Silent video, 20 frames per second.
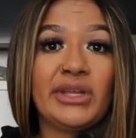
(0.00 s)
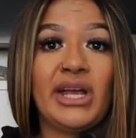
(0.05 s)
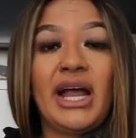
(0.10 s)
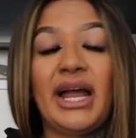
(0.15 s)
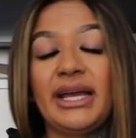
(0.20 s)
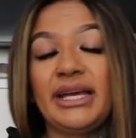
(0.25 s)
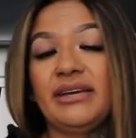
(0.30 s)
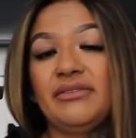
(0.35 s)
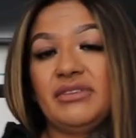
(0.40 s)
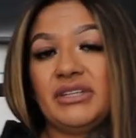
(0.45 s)

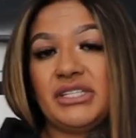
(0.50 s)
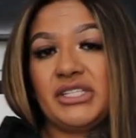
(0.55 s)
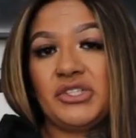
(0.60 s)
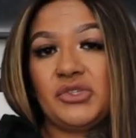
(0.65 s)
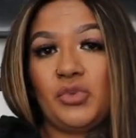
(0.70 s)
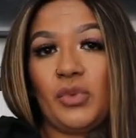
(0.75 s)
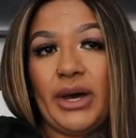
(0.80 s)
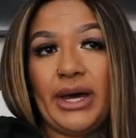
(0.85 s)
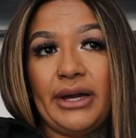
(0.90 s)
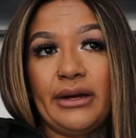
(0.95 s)
I give this
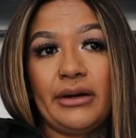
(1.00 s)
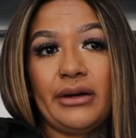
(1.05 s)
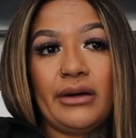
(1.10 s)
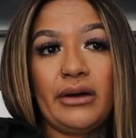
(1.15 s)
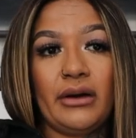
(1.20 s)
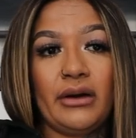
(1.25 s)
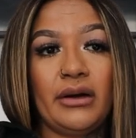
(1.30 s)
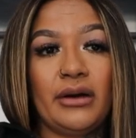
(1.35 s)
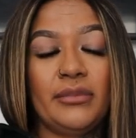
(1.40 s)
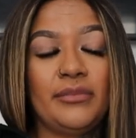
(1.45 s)

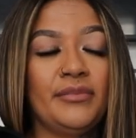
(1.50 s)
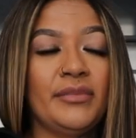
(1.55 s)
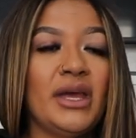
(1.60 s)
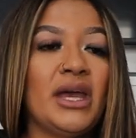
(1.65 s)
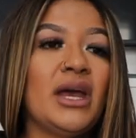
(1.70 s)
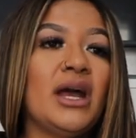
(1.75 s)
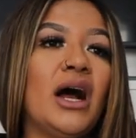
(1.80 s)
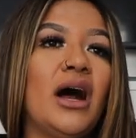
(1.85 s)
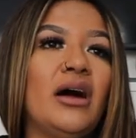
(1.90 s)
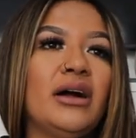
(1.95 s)
sweater,
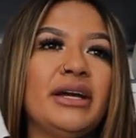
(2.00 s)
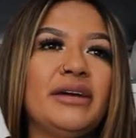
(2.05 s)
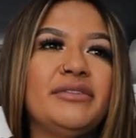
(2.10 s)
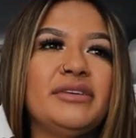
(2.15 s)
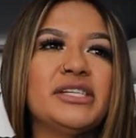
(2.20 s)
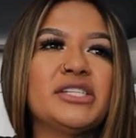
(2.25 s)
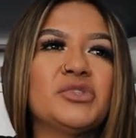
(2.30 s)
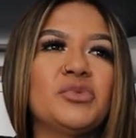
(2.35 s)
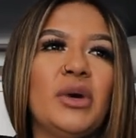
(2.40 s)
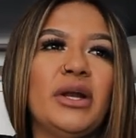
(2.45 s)
I'll give
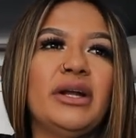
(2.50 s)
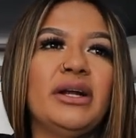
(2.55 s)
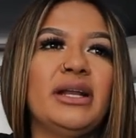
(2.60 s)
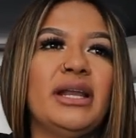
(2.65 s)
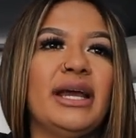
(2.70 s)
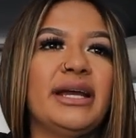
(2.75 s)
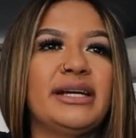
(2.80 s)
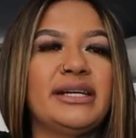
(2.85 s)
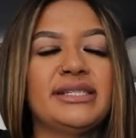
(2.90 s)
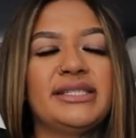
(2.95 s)
this sweater
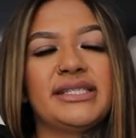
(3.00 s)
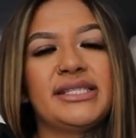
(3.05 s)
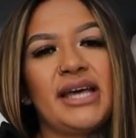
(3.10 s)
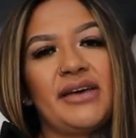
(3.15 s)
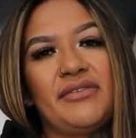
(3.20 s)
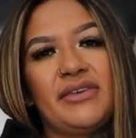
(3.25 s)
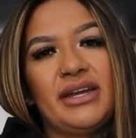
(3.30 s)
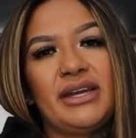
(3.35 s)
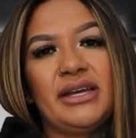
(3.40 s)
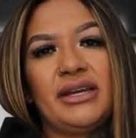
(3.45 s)
like a
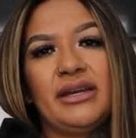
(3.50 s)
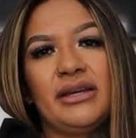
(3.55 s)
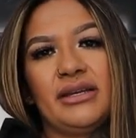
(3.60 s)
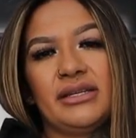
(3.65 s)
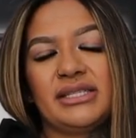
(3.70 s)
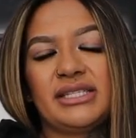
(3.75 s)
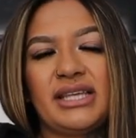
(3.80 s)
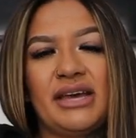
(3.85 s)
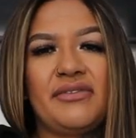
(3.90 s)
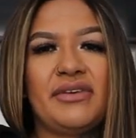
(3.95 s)
7,
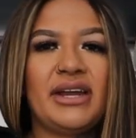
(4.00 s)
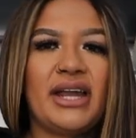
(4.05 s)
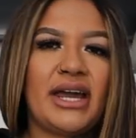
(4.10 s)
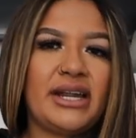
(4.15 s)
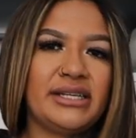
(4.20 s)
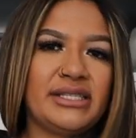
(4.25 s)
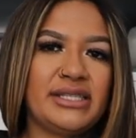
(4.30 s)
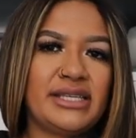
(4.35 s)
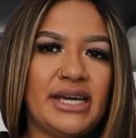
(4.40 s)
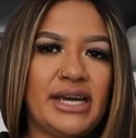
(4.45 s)
7
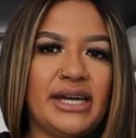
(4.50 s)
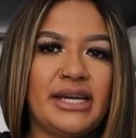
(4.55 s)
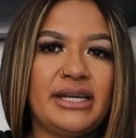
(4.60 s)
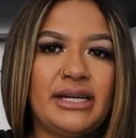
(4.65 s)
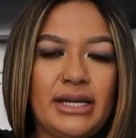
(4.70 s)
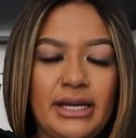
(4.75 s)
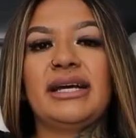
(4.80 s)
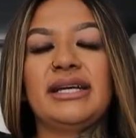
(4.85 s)
out of 10.